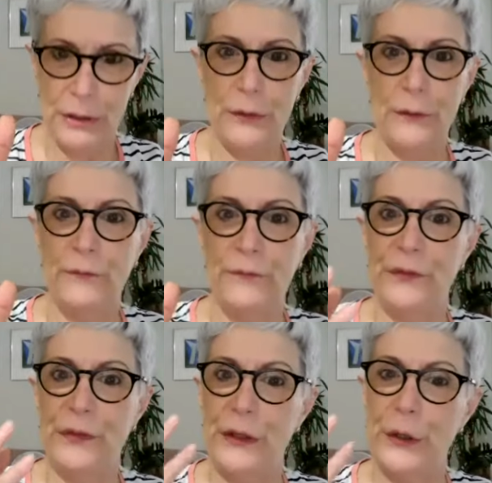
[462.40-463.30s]

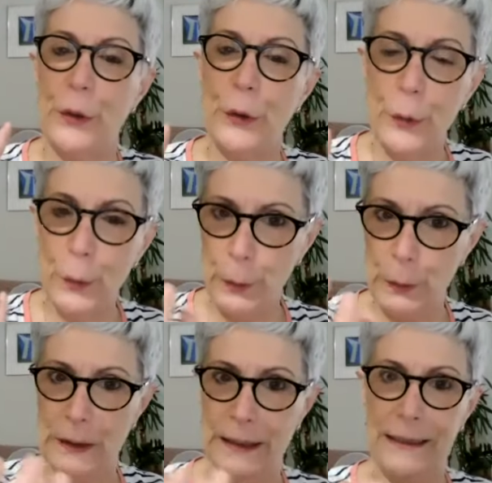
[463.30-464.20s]
of the
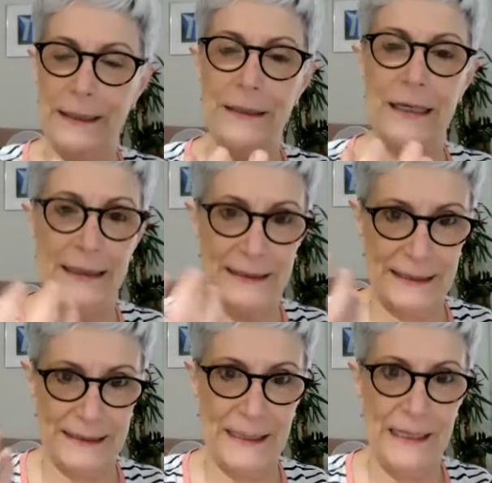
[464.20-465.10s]

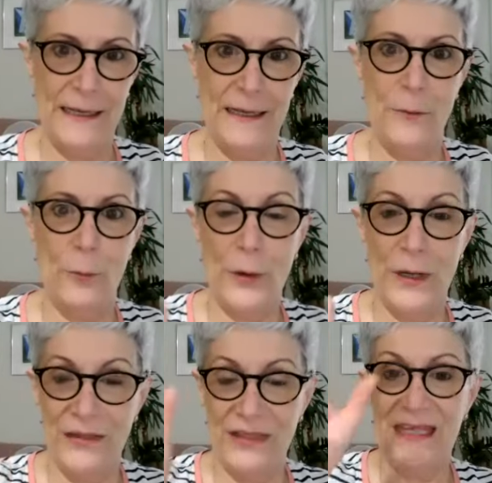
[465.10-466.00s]
wholeness,
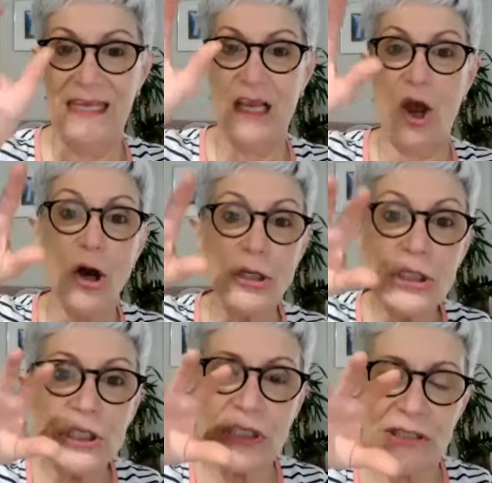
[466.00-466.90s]
with the
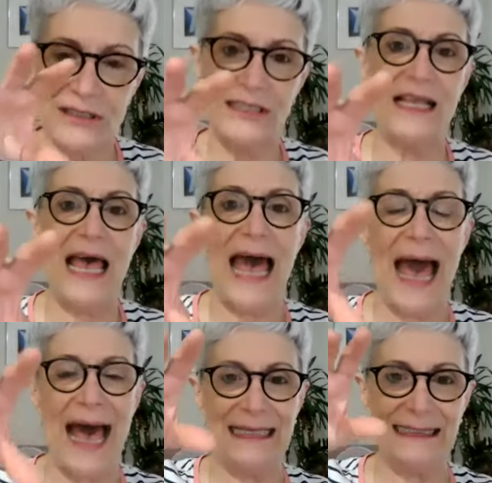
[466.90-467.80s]
conscious
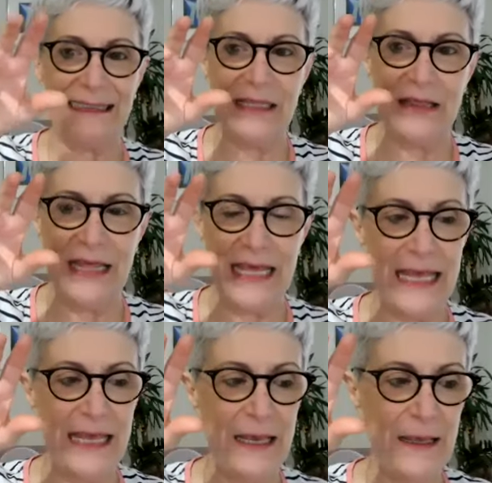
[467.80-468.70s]
as the